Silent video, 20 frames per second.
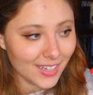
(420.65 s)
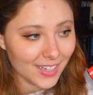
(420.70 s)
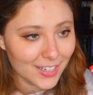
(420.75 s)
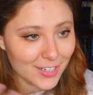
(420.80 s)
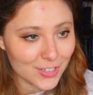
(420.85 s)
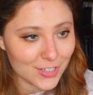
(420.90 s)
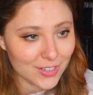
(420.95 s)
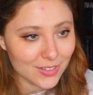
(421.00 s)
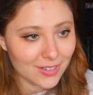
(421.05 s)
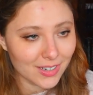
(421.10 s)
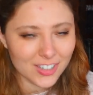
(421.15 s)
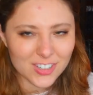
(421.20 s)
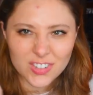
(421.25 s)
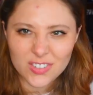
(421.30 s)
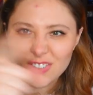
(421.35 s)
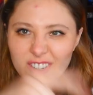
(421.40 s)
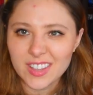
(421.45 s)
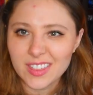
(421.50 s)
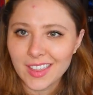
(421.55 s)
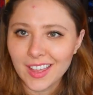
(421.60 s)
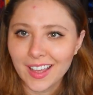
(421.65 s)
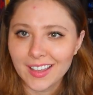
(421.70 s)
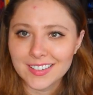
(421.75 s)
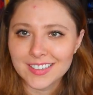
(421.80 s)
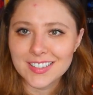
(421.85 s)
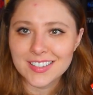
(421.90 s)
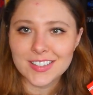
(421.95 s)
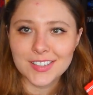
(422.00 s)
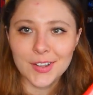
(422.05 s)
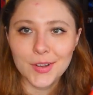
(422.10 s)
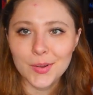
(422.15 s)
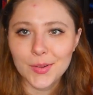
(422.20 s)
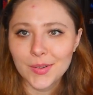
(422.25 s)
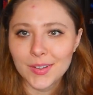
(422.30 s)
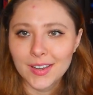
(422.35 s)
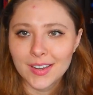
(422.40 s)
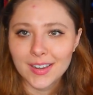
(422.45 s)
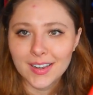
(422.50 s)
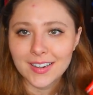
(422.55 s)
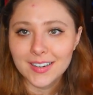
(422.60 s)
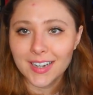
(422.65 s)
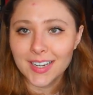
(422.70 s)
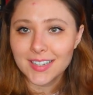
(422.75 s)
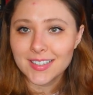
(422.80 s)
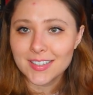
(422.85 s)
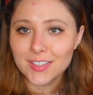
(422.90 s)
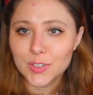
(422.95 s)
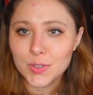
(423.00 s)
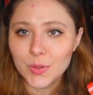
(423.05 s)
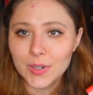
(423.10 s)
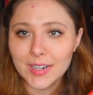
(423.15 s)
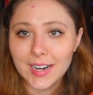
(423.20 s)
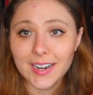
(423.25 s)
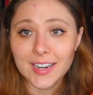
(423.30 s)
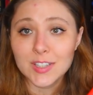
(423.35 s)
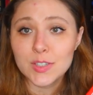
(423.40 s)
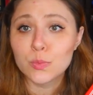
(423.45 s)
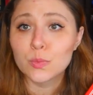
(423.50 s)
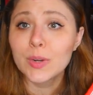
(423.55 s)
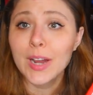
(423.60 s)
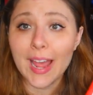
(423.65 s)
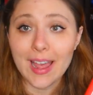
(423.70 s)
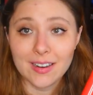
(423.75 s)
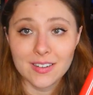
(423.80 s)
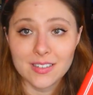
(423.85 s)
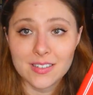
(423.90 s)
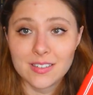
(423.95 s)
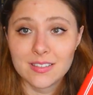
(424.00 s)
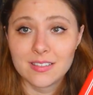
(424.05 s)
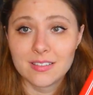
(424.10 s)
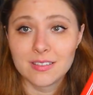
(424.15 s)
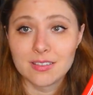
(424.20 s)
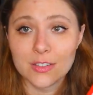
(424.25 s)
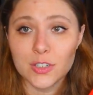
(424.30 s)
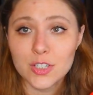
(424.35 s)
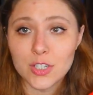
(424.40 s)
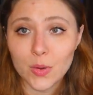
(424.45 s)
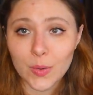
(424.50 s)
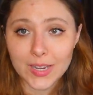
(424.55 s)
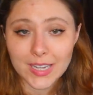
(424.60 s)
I should, I should read that. So nice, short, and it's red. So